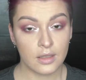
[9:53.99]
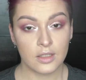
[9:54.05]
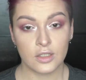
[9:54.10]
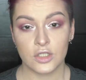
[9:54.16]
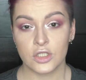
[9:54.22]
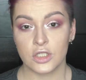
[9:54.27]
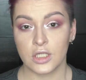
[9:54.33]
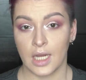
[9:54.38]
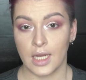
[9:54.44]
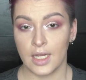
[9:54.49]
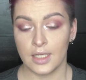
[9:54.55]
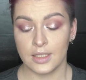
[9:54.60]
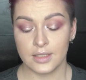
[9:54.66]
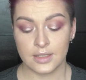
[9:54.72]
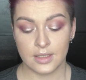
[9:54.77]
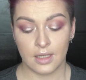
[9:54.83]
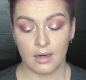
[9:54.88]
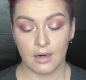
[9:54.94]
The
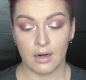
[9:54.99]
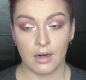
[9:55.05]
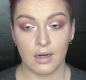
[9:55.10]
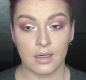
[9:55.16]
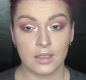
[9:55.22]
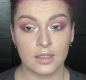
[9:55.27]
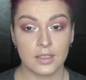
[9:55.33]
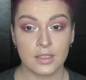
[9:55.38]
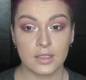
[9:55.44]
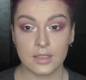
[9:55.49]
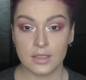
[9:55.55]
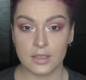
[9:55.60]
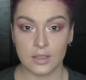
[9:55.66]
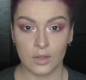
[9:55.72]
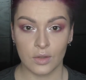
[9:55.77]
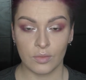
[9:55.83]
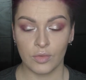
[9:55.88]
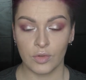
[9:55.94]
shades are
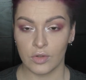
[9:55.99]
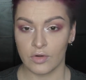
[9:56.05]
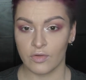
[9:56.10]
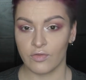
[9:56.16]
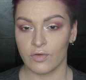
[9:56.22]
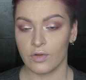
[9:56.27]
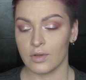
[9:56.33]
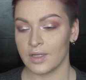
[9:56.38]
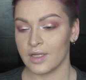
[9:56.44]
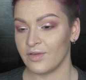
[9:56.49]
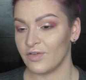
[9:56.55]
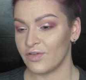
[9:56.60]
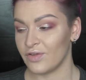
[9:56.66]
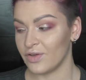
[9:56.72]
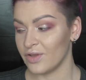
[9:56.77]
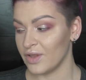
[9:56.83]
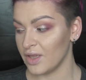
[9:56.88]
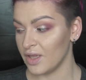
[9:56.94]
so beautiful
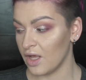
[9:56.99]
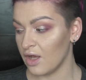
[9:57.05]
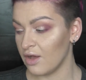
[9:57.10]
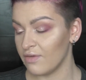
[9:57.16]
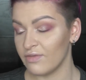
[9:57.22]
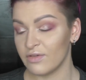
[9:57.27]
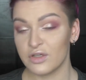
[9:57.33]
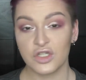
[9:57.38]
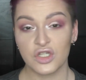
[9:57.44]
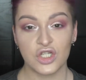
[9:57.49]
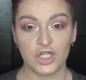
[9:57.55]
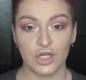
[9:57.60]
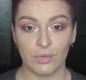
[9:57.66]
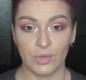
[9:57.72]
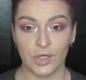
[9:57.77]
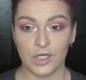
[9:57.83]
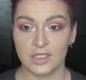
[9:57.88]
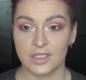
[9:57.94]
if you love
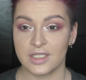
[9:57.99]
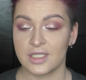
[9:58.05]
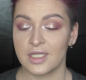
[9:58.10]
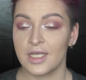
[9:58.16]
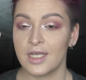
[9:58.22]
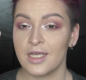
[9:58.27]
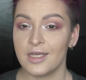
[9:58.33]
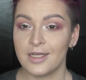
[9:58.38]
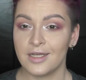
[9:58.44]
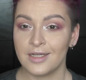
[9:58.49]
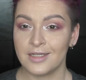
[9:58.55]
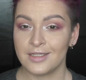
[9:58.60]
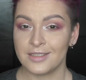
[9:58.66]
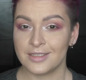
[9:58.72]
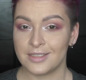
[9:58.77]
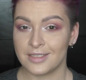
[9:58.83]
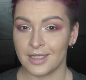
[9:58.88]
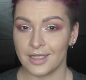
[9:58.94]
shimmers
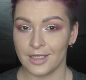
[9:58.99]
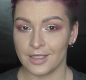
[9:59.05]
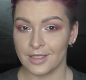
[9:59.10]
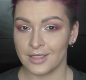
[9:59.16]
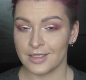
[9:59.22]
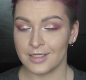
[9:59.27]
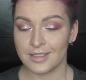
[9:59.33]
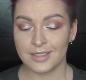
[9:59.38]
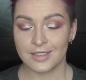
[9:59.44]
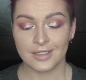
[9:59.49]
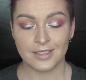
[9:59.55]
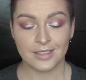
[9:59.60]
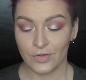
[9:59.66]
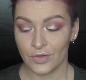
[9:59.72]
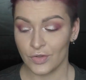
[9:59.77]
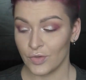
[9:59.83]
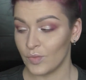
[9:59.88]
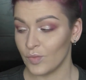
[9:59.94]
take this.
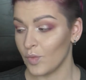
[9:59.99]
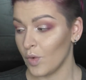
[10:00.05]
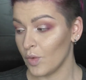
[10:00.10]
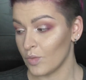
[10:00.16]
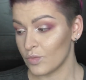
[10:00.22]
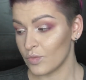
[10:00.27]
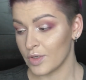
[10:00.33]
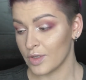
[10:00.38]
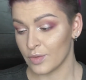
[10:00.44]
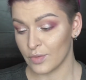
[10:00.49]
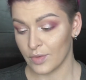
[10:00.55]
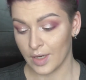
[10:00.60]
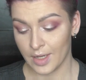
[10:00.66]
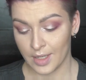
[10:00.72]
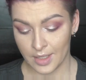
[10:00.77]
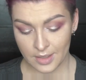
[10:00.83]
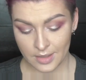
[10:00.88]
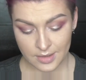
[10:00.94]
You won't
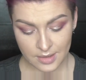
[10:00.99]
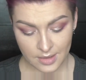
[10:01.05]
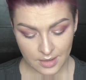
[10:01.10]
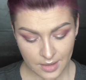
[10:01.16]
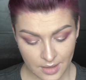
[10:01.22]
regret it.